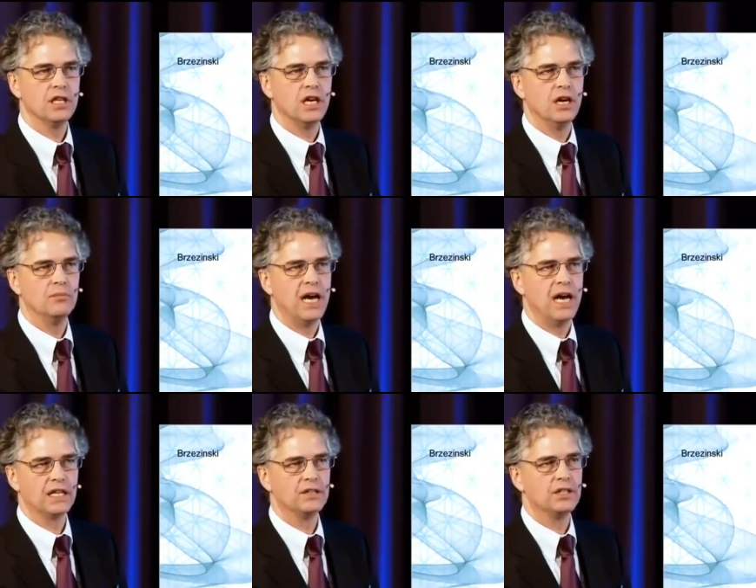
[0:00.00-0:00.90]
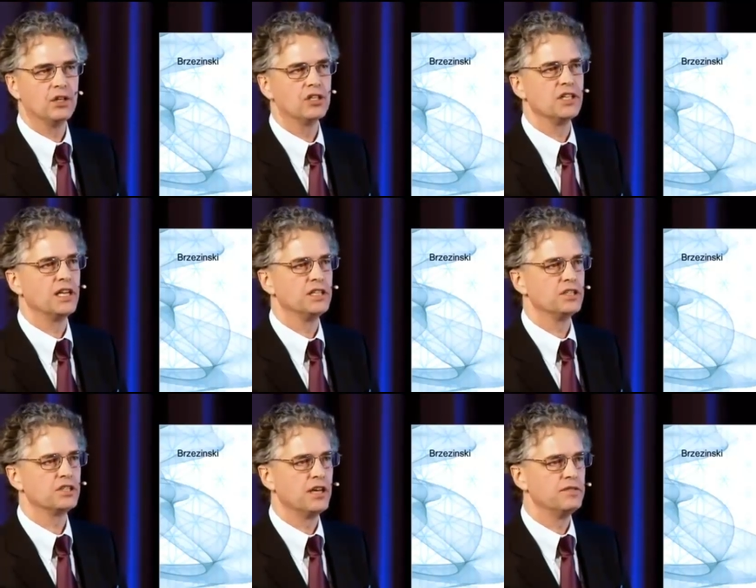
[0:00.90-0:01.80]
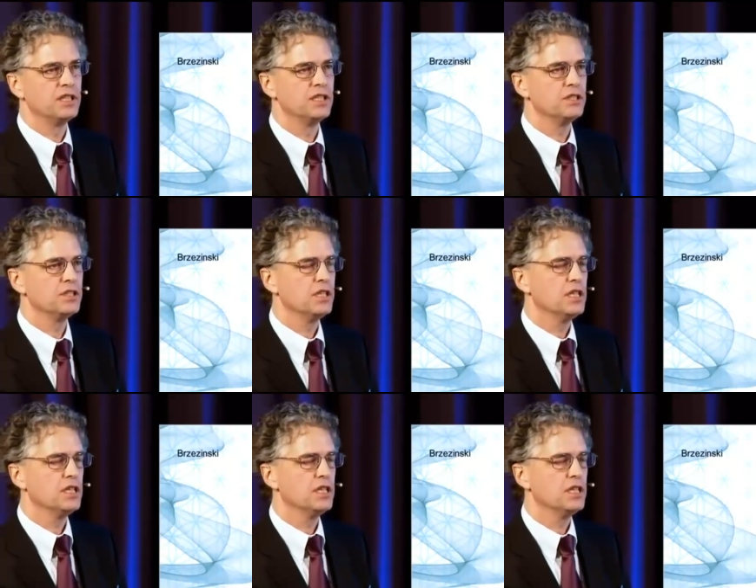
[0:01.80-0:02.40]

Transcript: um, back in the early nineteen seventies.